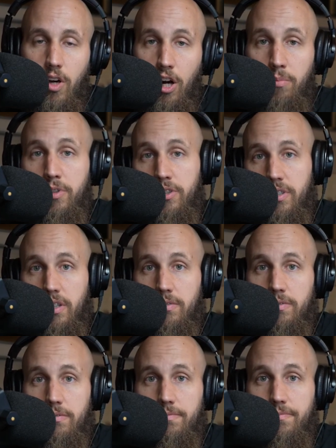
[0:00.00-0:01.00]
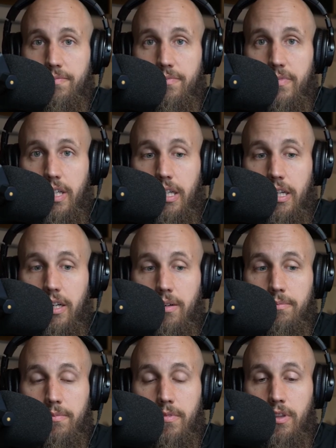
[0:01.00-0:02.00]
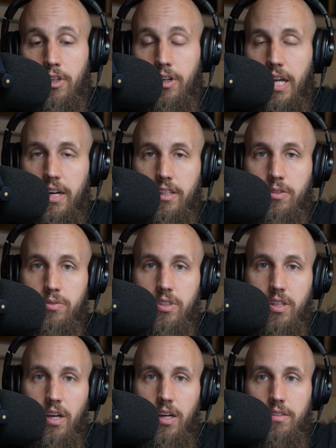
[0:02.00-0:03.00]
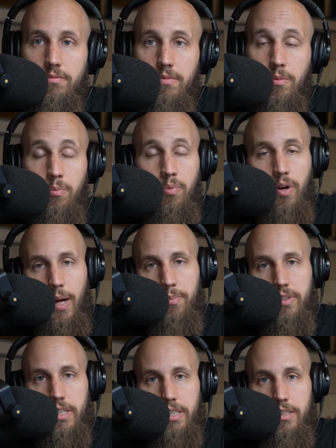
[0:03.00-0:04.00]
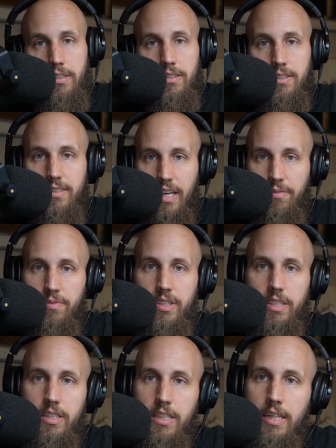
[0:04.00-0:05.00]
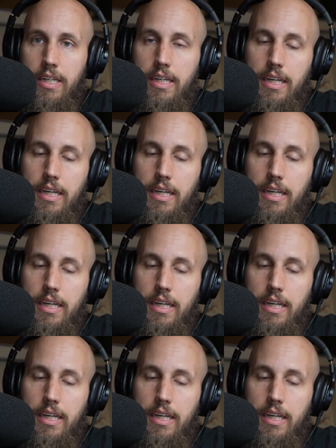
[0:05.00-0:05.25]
arm yourself. Learn how to use a gun properly, safely.